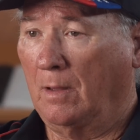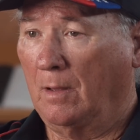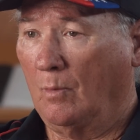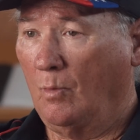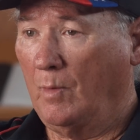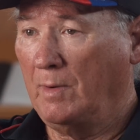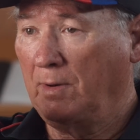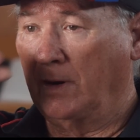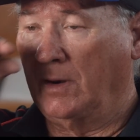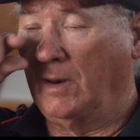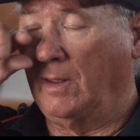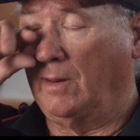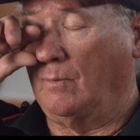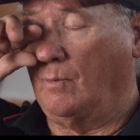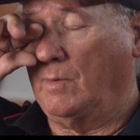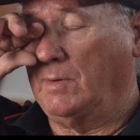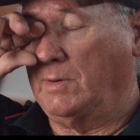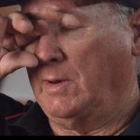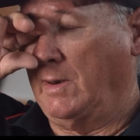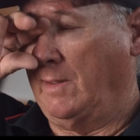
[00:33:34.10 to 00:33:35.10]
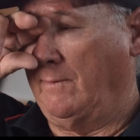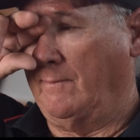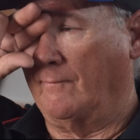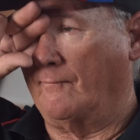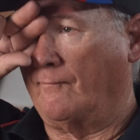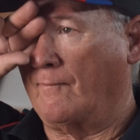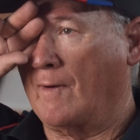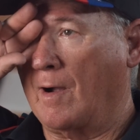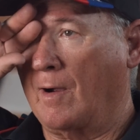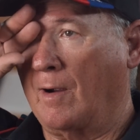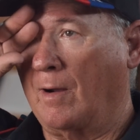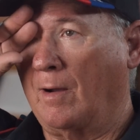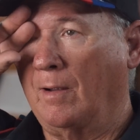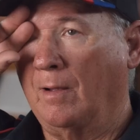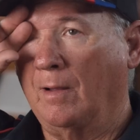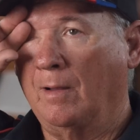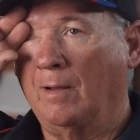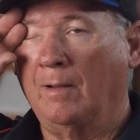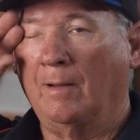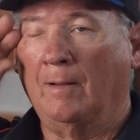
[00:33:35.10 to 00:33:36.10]
We didn't even
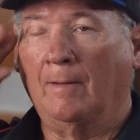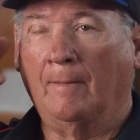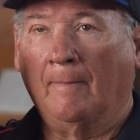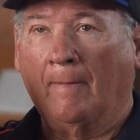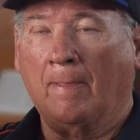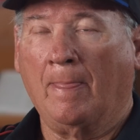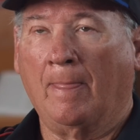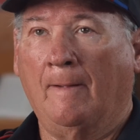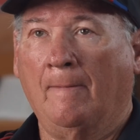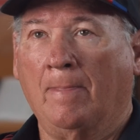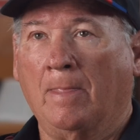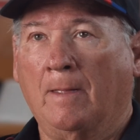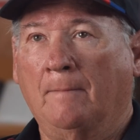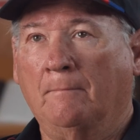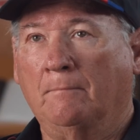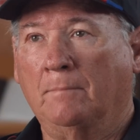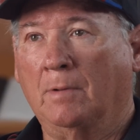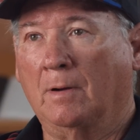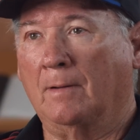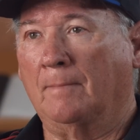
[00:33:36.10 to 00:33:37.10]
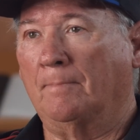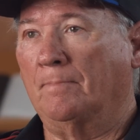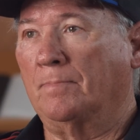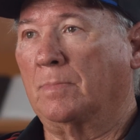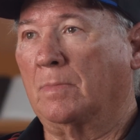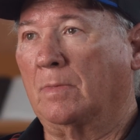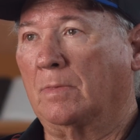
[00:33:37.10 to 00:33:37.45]
fire. But